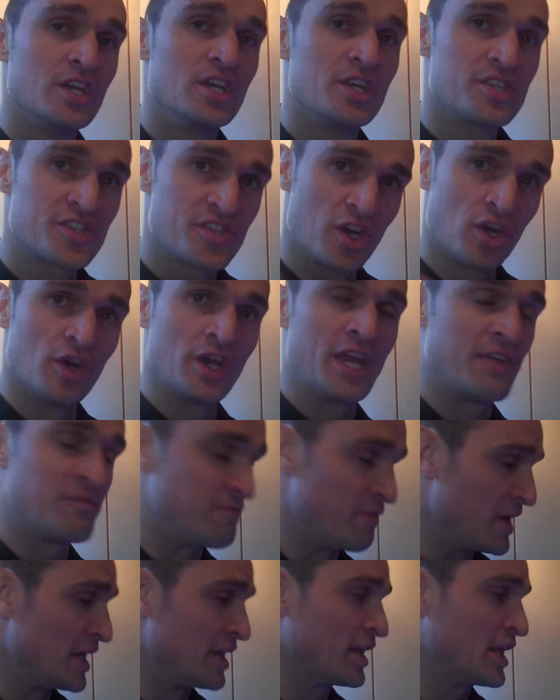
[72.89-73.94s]
So it
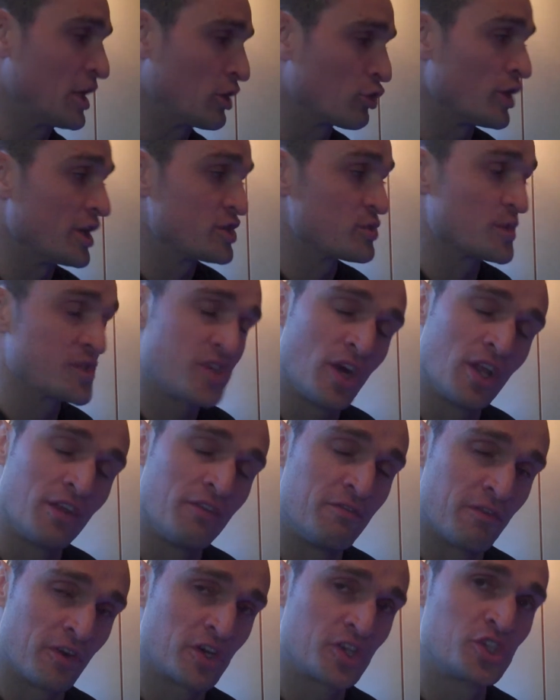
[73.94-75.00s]
creates what's called a
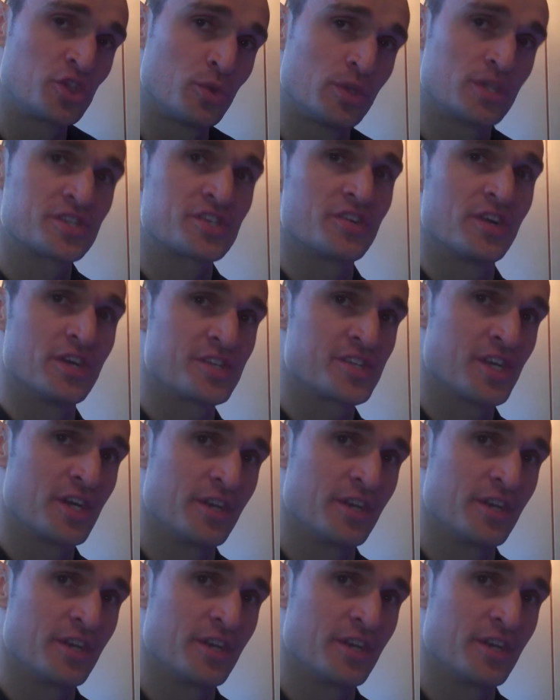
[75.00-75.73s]
virtual surround sound.